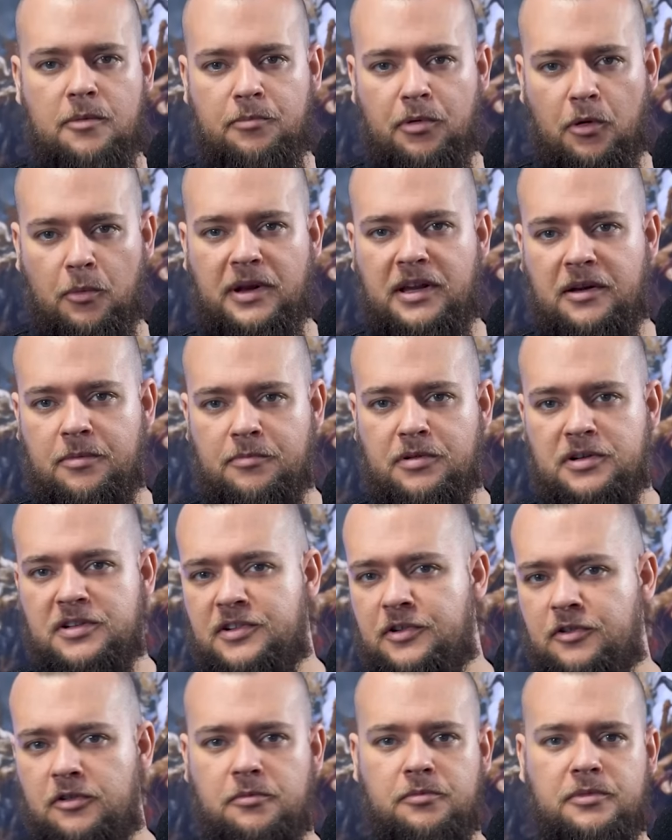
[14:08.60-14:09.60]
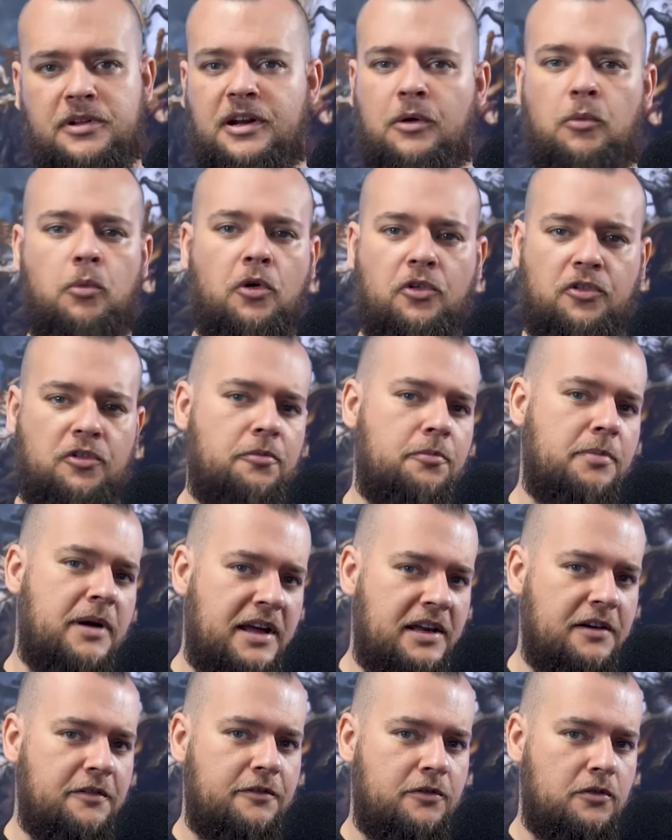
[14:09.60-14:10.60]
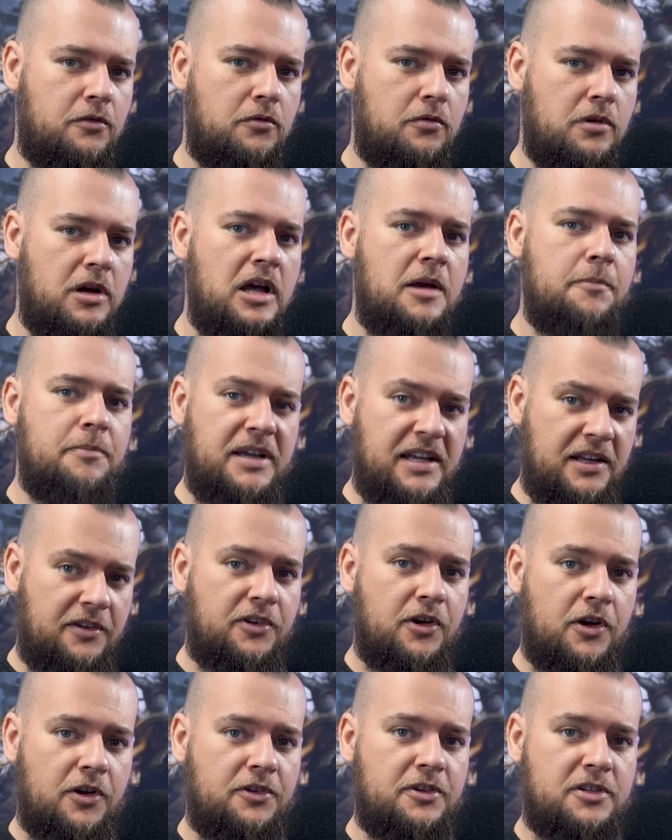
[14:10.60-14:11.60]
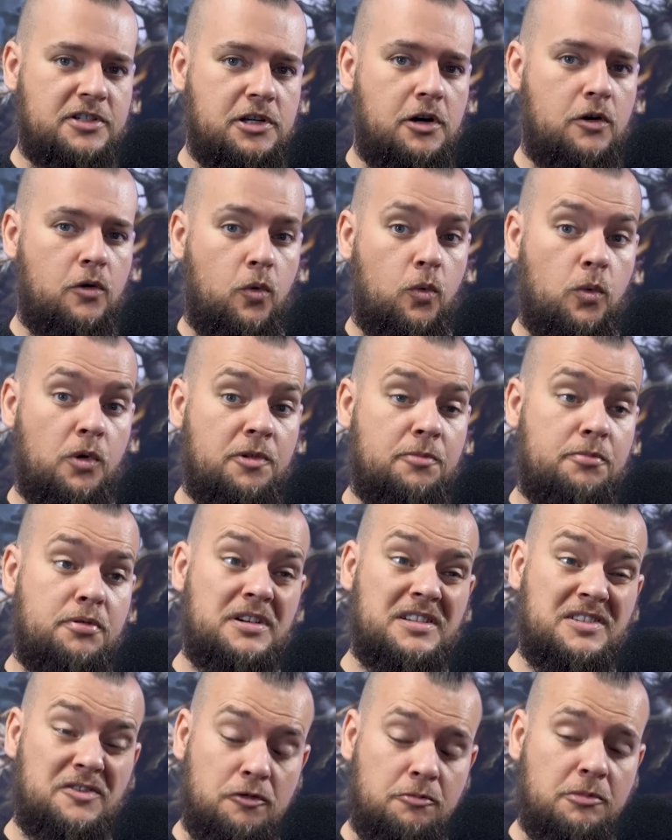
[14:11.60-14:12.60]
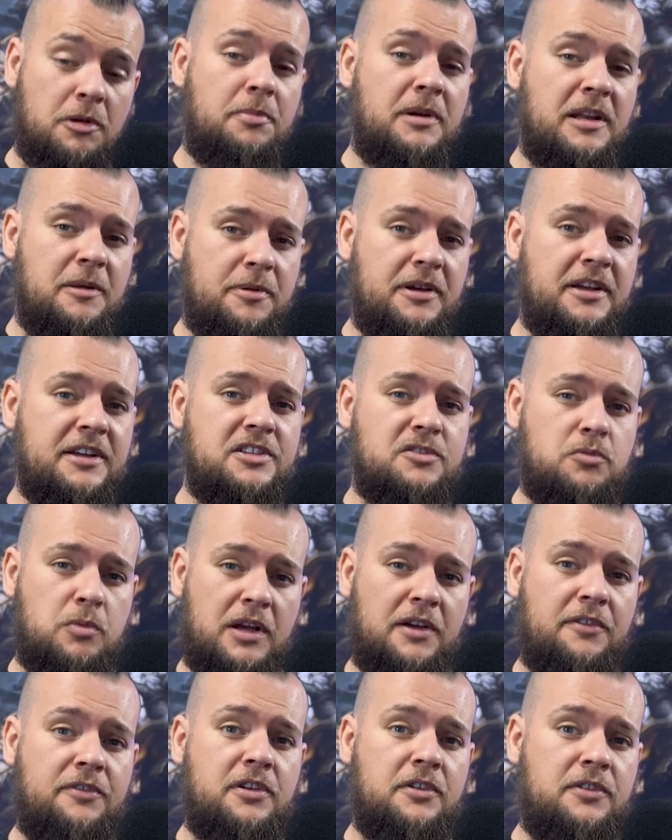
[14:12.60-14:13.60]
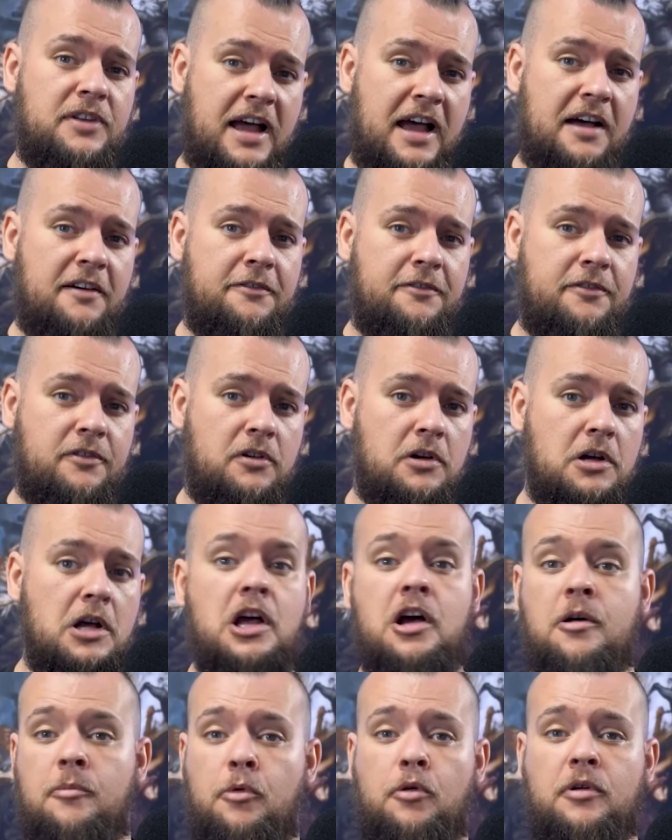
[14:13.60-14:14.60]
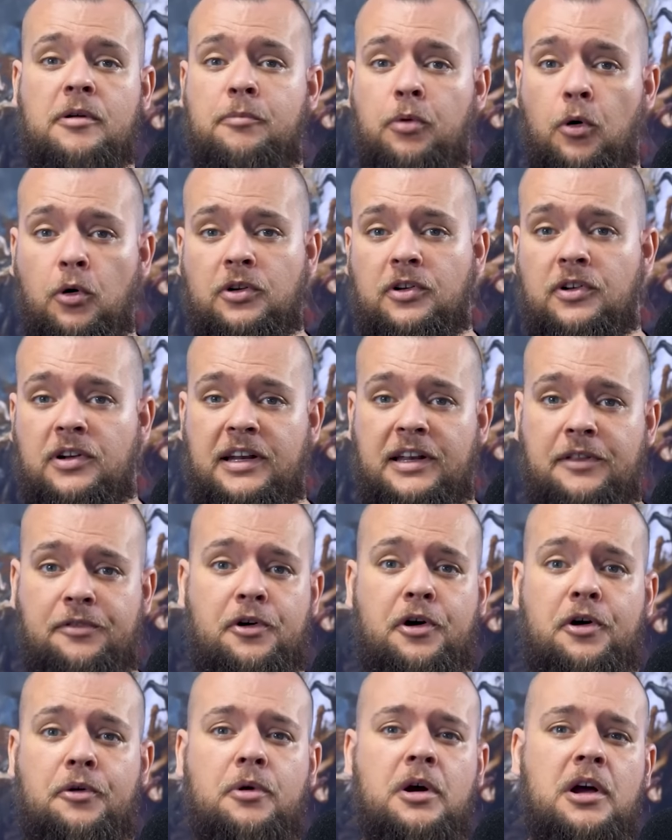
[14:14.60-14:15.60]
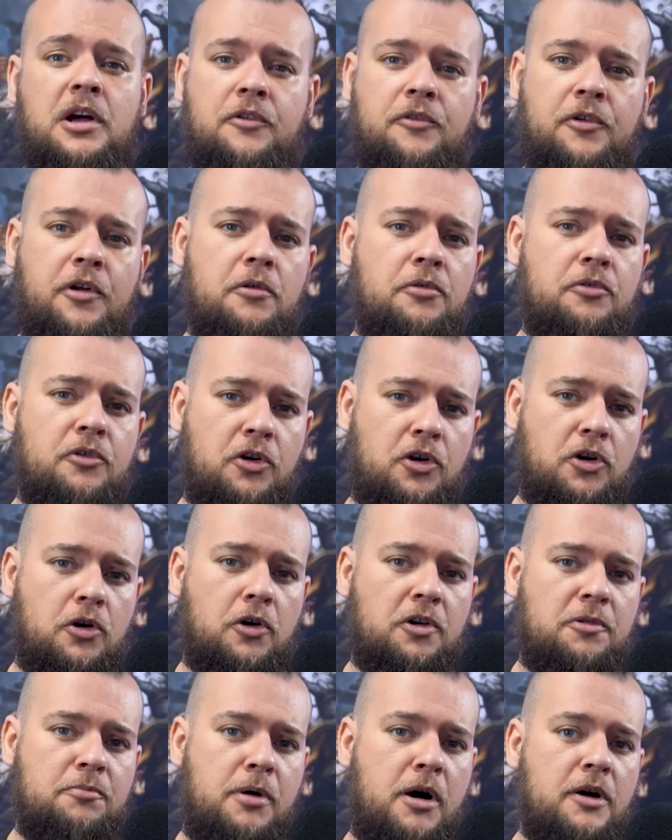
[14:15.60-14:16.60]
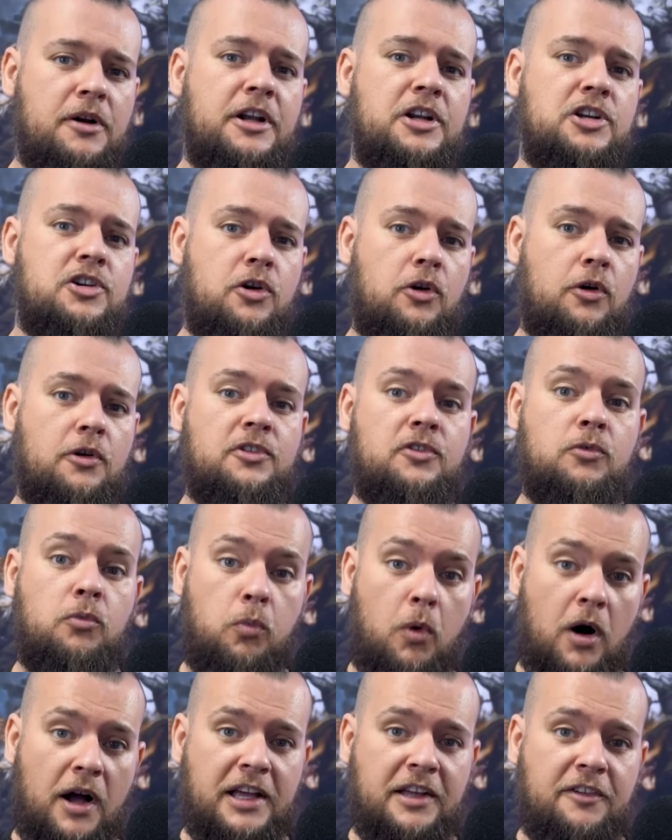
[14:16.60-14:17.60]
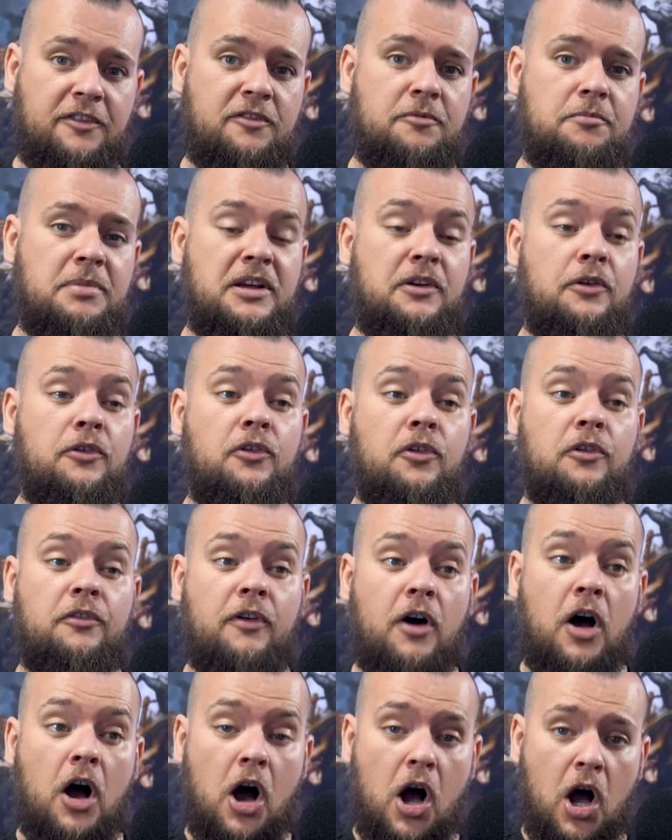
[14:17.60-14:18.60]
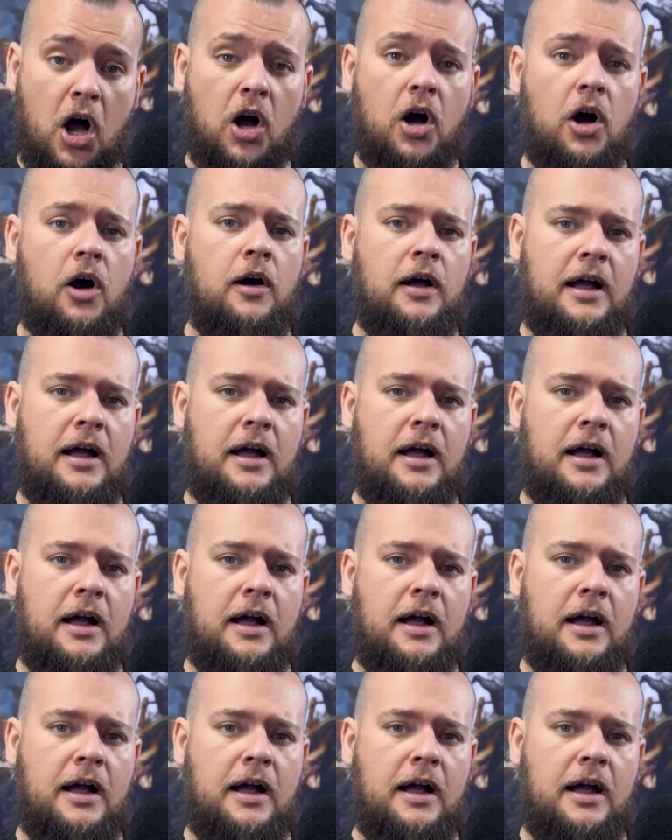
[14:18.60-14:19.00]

But we can presume that it wasn't painful. Being turned to salt would presumably be a swift death. More importantly, though, note that God punished Lot's wife because of her